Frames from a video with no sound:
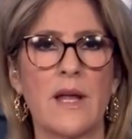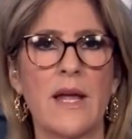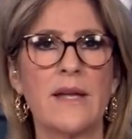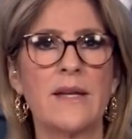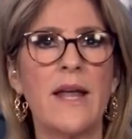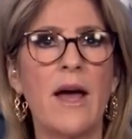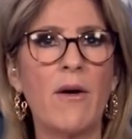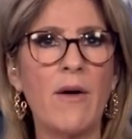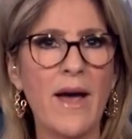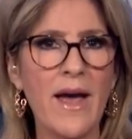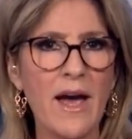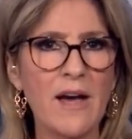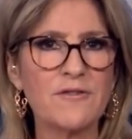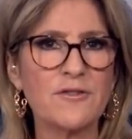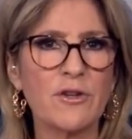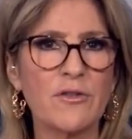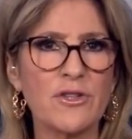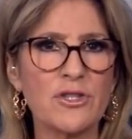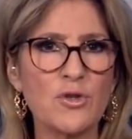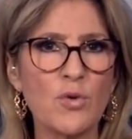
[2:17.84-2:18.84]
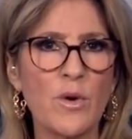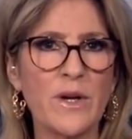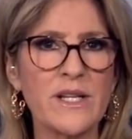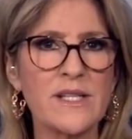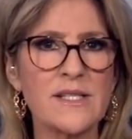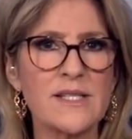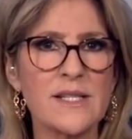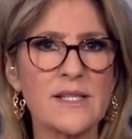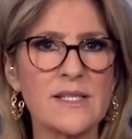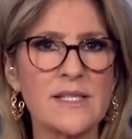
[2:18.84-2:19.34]
Now, after the
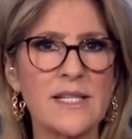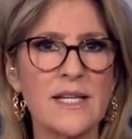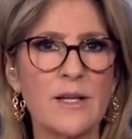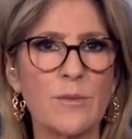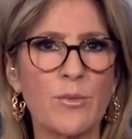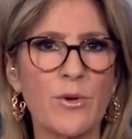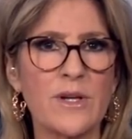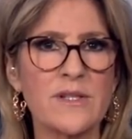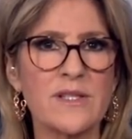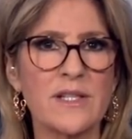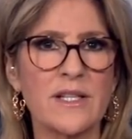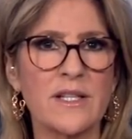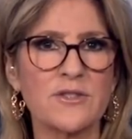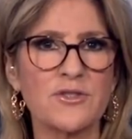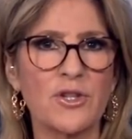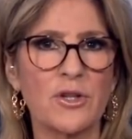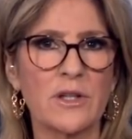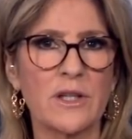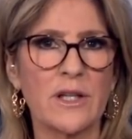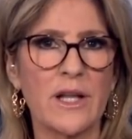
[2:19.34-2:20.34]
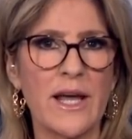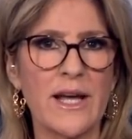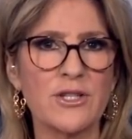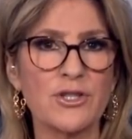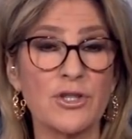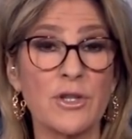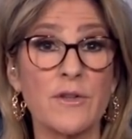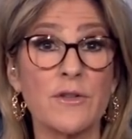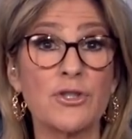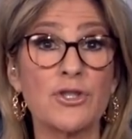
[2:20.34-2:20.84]
2016 presidential
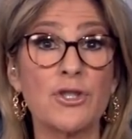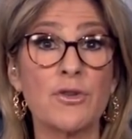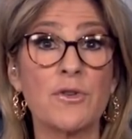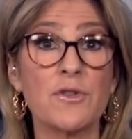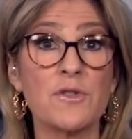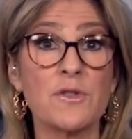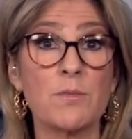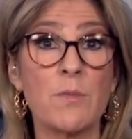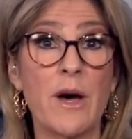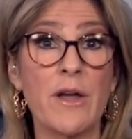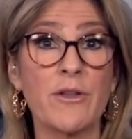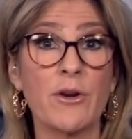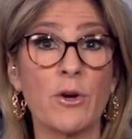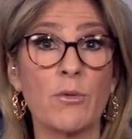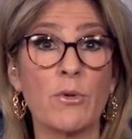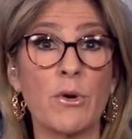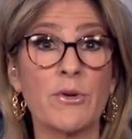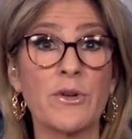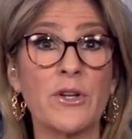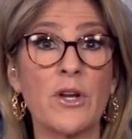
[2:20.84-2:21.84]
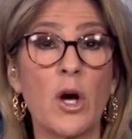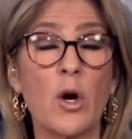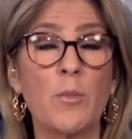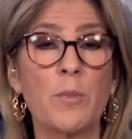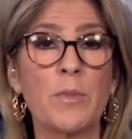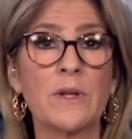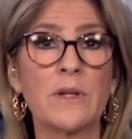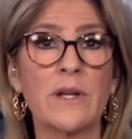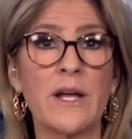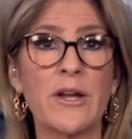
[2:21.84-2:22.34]
election, the shooter's mother wrote an
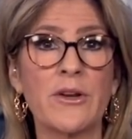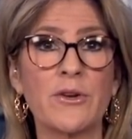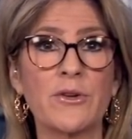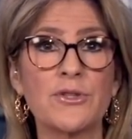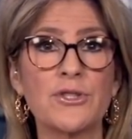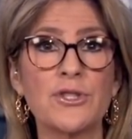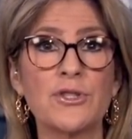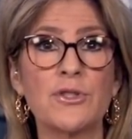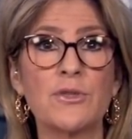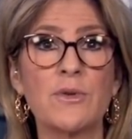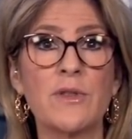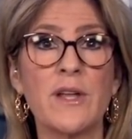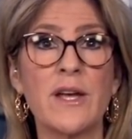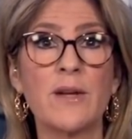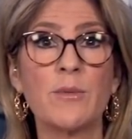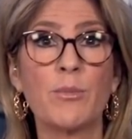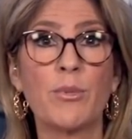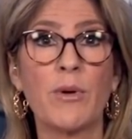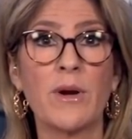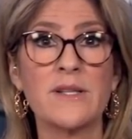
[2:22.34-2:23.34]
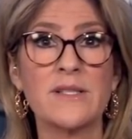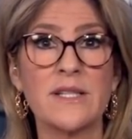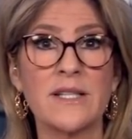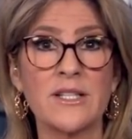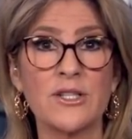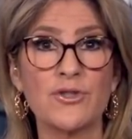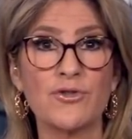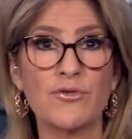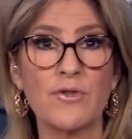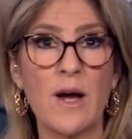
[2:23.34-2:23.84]
open letter to then
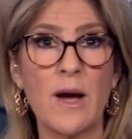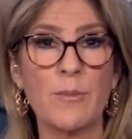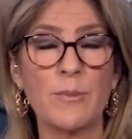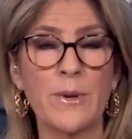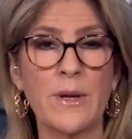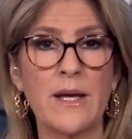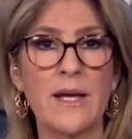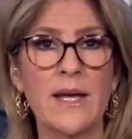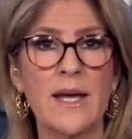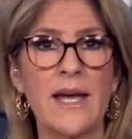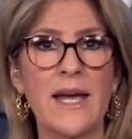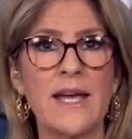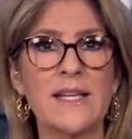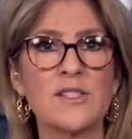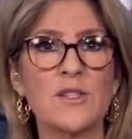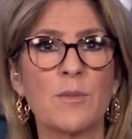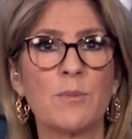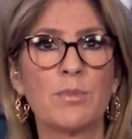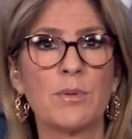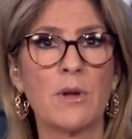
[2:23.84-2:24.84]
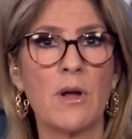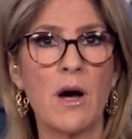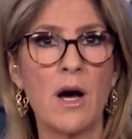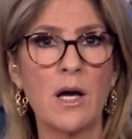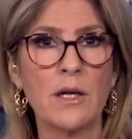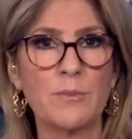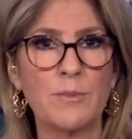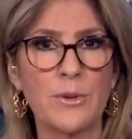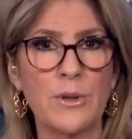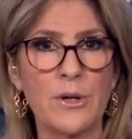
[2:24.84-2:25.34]
President Trump as a
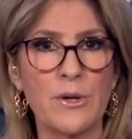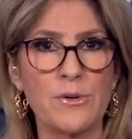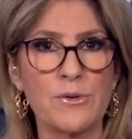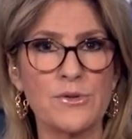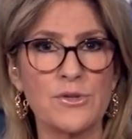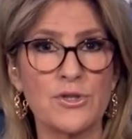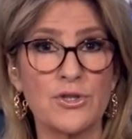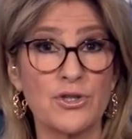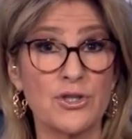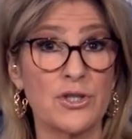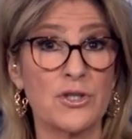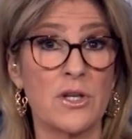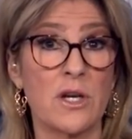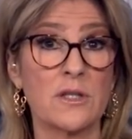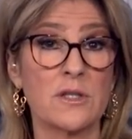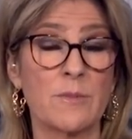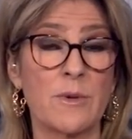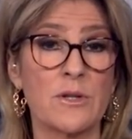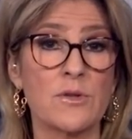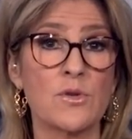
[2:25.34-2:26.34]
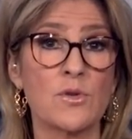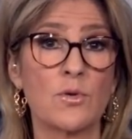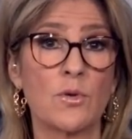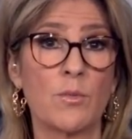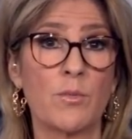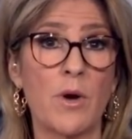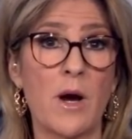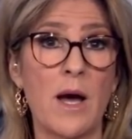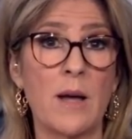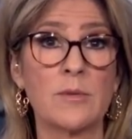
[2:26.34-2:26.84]
blog post. She talked about school
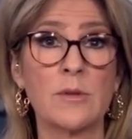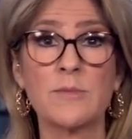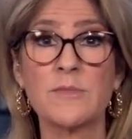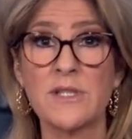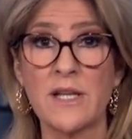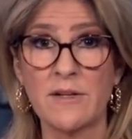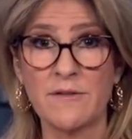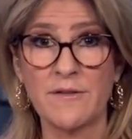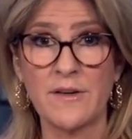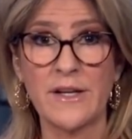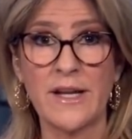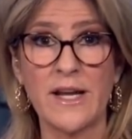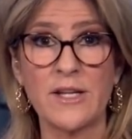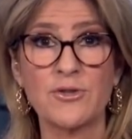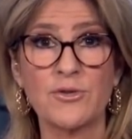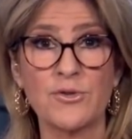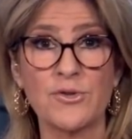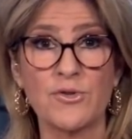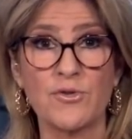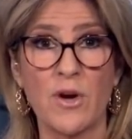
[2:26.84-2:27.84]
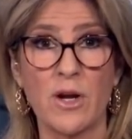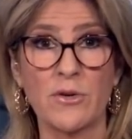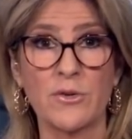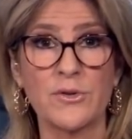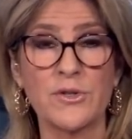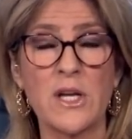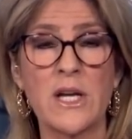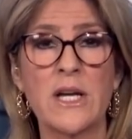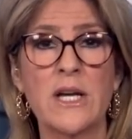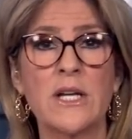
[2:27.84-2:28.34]
problems and financial
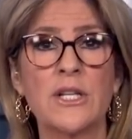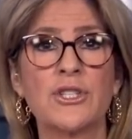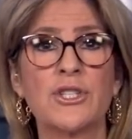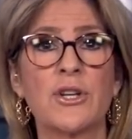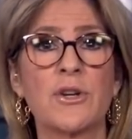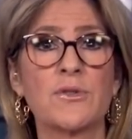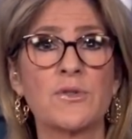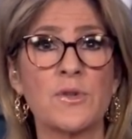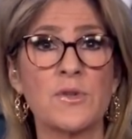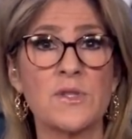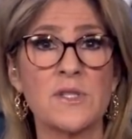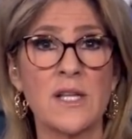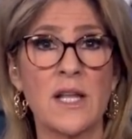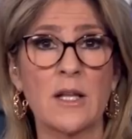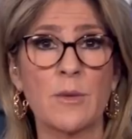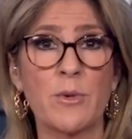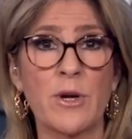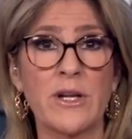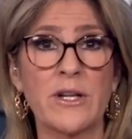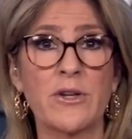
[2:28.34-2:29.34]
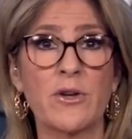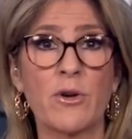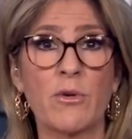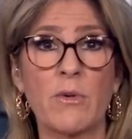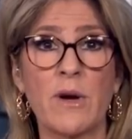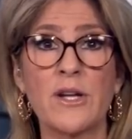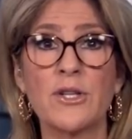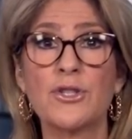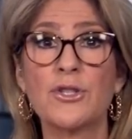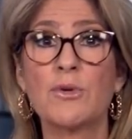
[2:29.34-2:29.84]
struggles. She also celebrated her
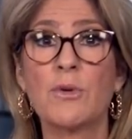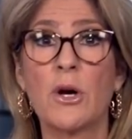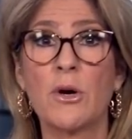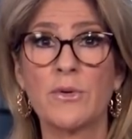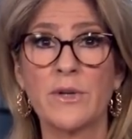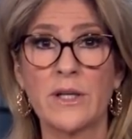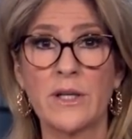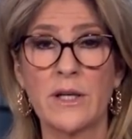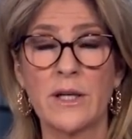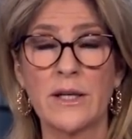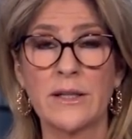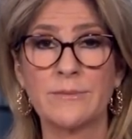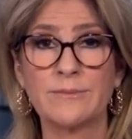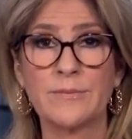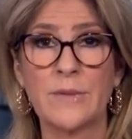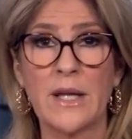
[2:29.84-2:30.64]
right to own a gun.